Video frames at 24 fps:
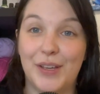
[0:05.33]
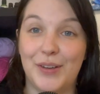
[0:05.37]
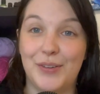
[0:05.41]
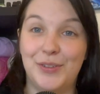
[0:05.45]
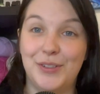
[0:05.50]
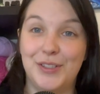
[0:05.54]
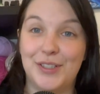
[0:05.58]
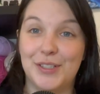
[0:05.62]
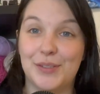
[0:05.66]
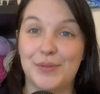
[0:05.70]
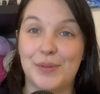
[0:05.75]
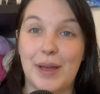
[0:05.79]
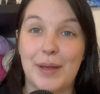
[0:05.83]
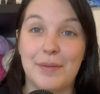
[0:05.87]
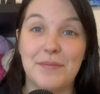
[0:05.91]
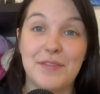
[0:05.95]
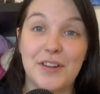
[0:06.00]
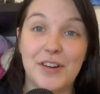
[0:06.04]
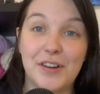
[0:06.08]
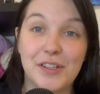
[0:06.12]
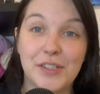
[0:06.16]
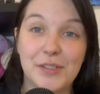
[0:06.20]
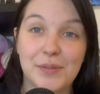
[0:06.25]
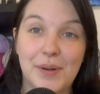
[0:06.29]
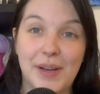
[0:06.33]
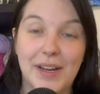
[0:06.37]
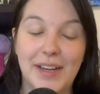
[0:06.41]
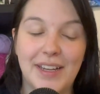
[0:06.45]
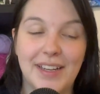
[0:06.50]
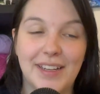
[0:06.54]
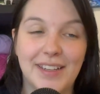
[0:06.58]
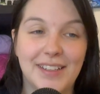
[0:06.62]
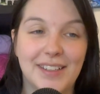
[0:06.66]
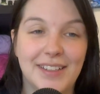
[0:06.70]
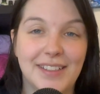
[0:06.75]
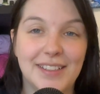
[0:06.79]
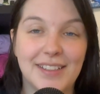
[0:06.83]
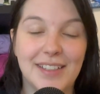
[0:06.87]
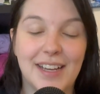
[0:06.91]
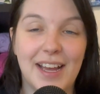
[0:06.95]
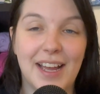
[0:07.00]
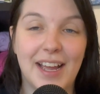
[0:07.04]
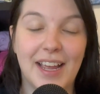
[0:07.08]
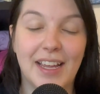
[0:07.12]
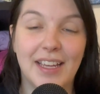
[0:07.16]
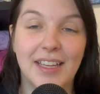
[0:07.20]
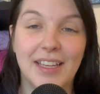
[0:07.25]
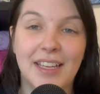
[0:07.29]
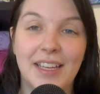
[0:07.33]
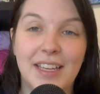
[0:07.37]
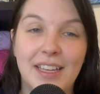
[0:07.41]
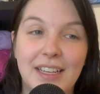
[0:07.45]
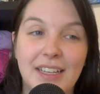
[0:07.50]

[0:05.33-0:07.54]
which is why I'm very sweaty and dying.